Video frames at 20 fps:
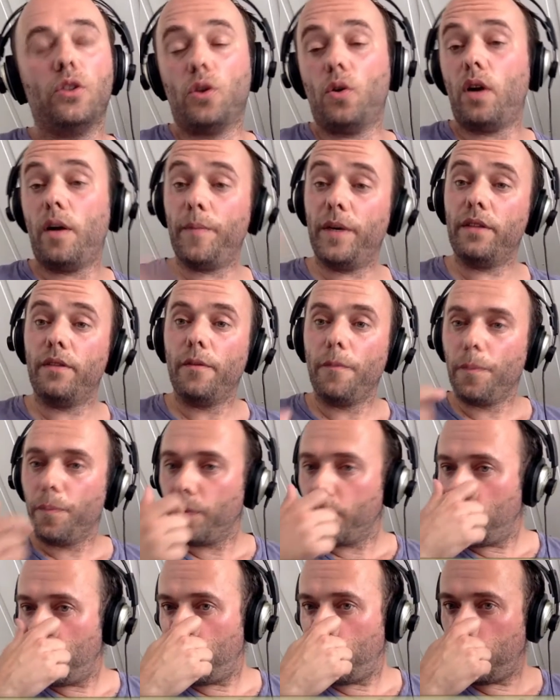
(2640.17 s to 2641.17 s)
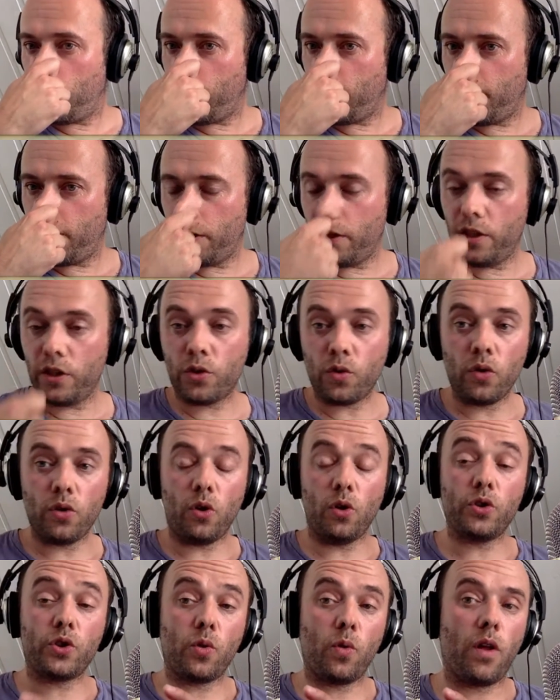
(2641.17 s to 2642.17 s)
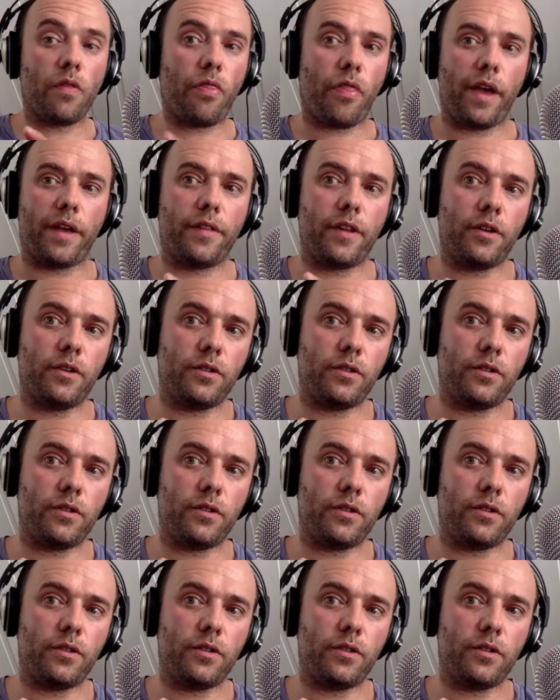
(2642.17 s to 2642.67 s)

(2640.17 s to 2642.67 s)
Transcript: so I mean, uh, there's also one thing.